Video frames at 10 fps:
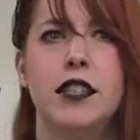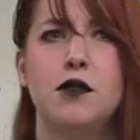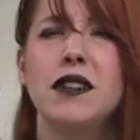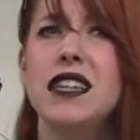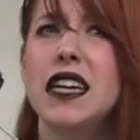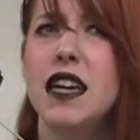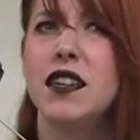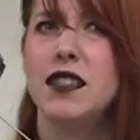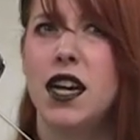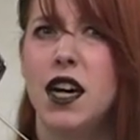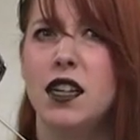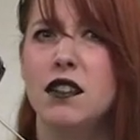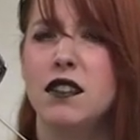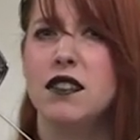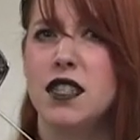You really can't tell
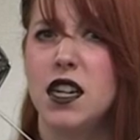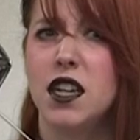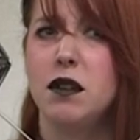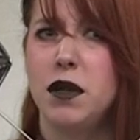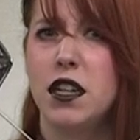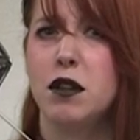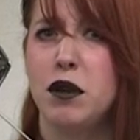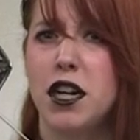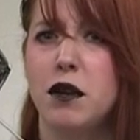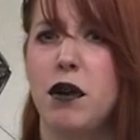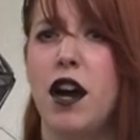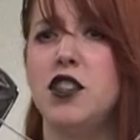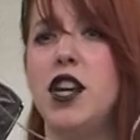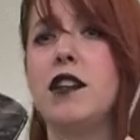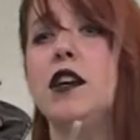and it's not gonna make or break your
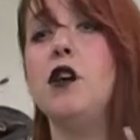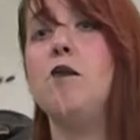project.